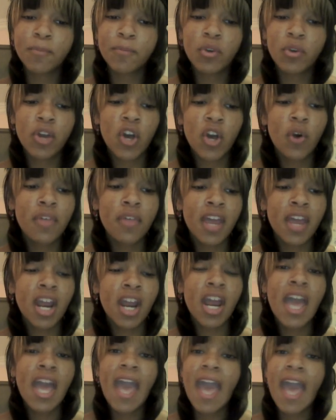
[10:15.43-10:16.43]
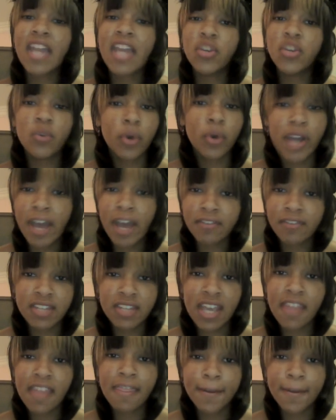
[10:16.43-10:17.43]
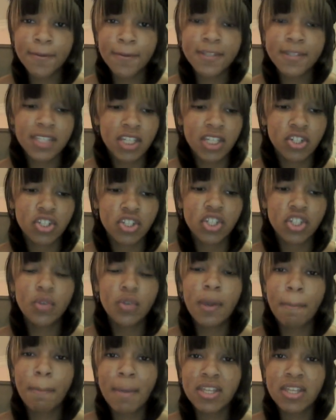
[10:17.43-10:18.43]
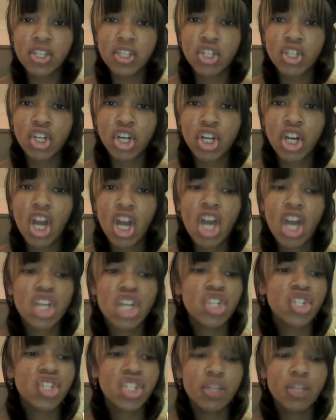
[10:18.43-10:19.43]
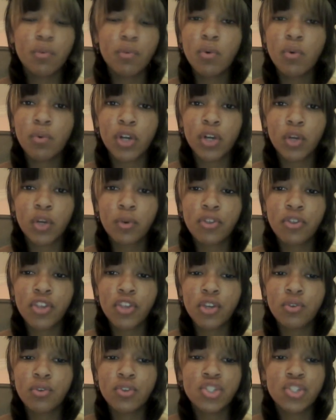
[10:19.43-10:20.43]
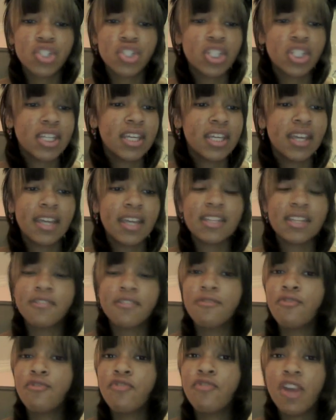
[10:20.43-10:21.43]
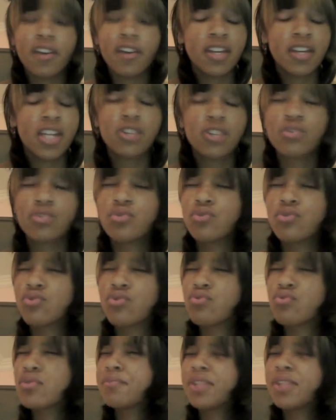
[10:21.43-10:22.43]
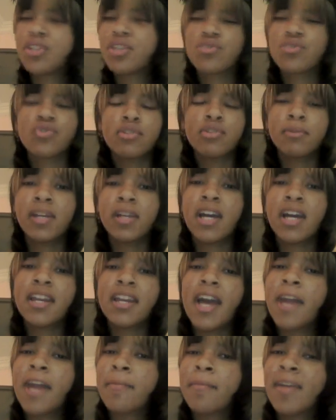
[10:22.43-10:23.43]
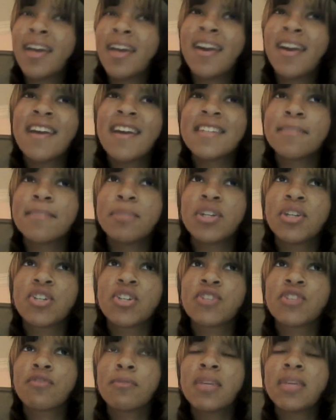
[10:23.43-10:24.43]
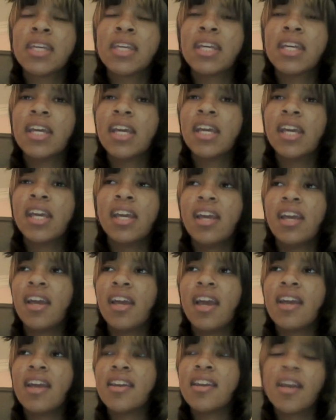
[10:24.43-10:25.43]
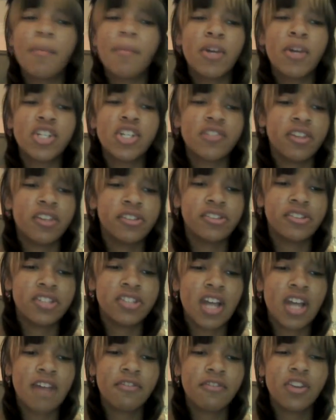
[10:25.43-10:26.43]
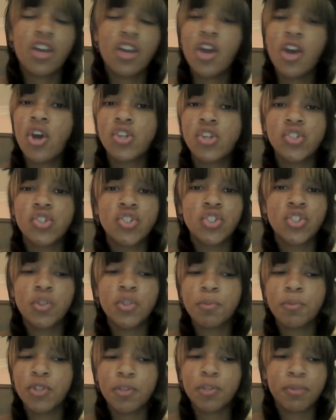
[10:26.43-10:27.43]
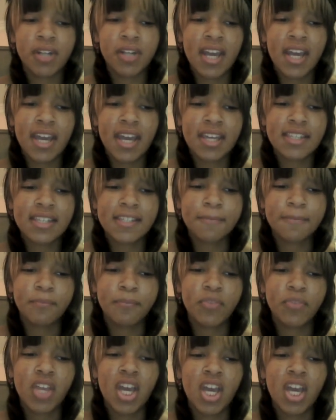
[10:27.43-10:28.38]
You can go there, and you don't have to get those ears. You can message her. She will work with you. She is very, extremely, extremely kind. I had her make a custom pictures for me and a bunch of other stuff. Super duper nice.